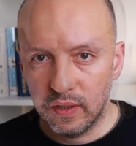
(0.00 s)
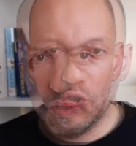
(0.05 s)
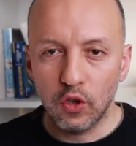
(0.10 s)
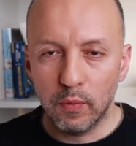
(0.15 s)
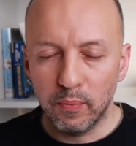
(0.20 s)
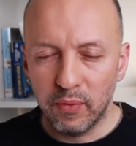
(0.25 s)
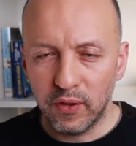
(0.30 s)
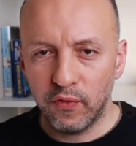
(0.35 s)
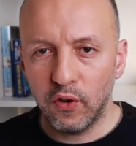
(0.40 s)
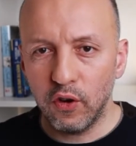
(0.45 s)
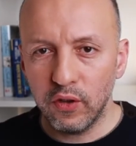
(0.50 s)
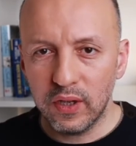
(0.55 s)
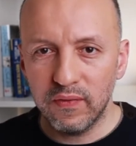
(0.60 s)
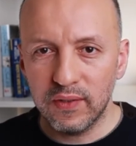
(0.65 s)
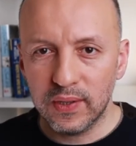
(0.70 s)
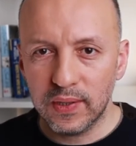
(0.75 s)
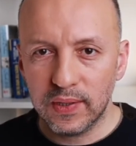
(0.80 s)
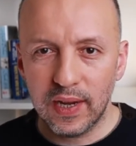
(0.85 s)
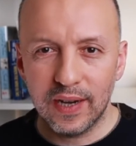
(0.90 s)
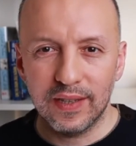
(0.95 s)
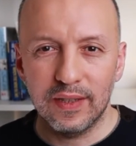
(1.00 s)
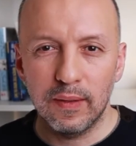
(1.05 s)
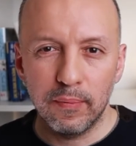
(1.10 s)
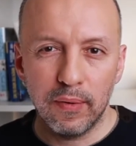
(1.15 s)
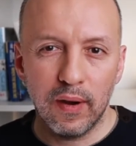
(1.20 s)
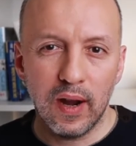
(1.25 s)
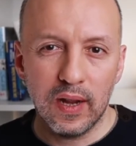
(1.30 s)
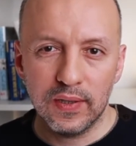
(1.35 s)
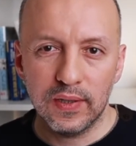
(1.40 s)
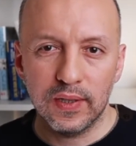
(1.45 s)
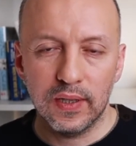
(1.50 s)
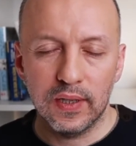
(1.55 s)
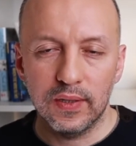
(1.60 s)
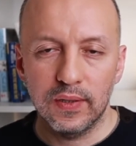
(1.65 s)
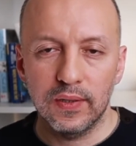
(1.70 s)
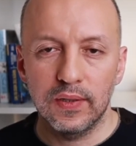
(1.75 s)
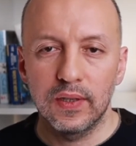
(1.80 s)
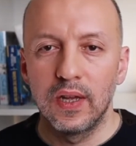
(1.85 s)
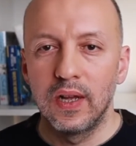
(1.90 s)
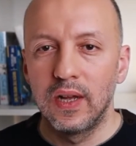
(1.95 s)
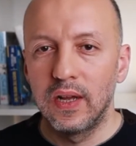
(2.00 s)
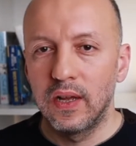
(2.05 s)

So before you even start the process,